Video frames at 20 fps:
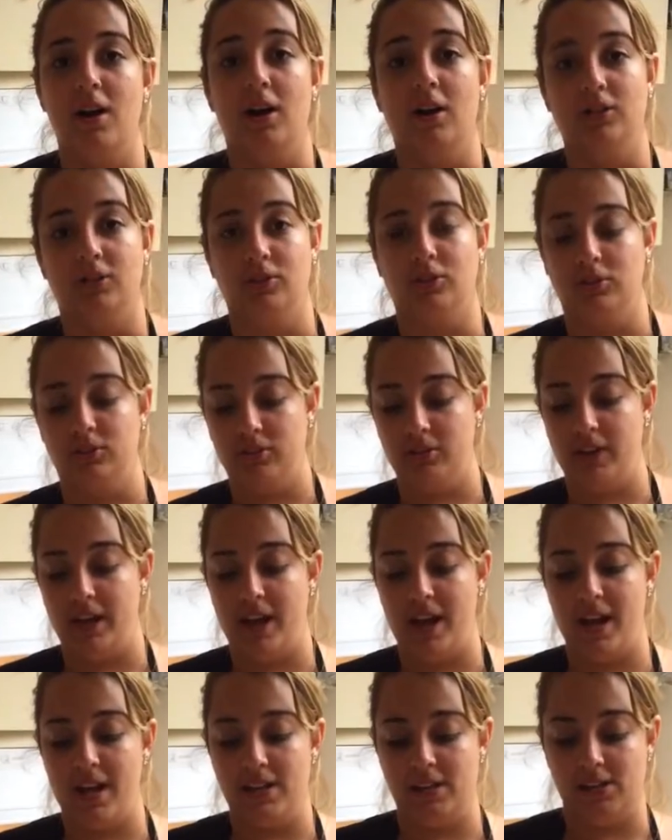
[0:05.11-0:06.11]
A
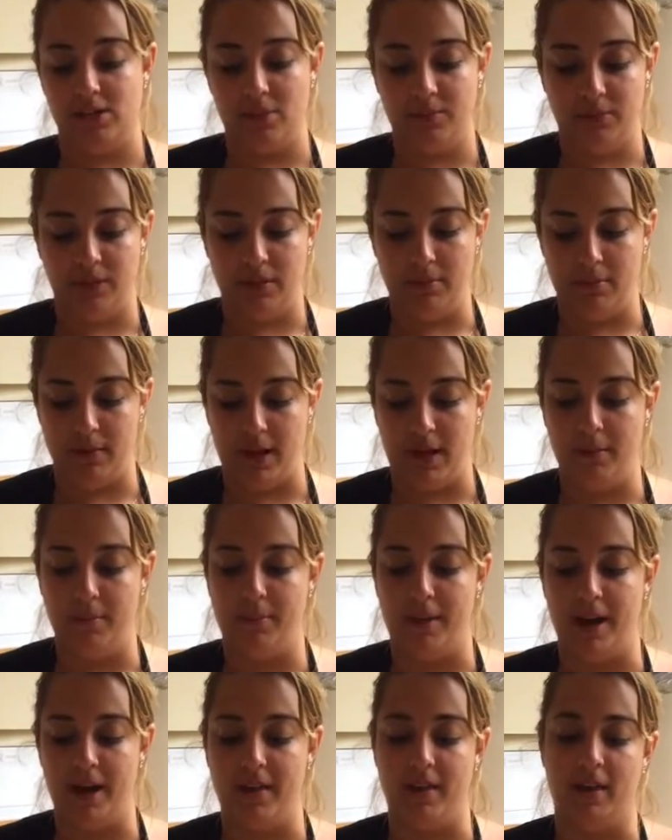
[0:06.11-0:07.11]
tostonera is something
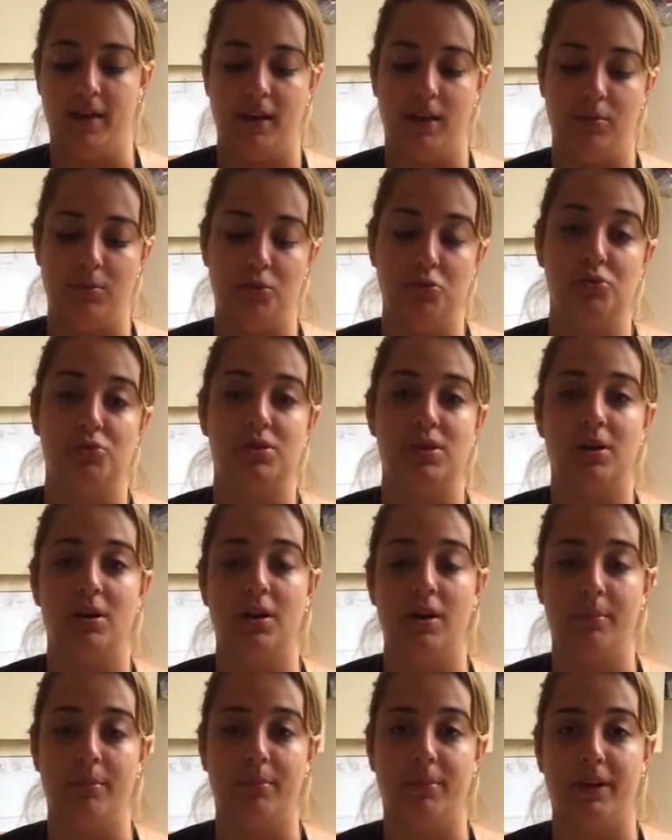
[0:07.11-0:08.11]
made by the Imusa
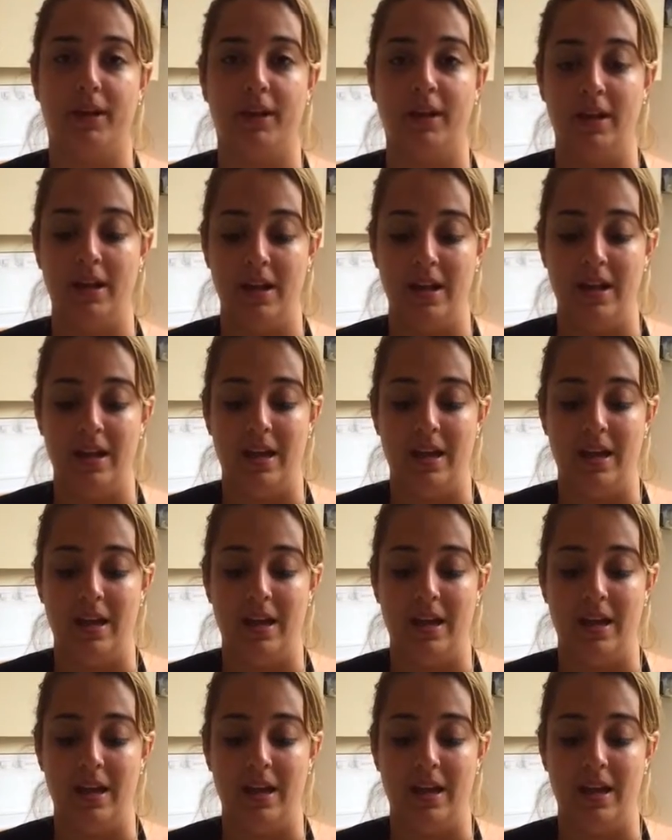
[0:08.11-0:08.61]
company.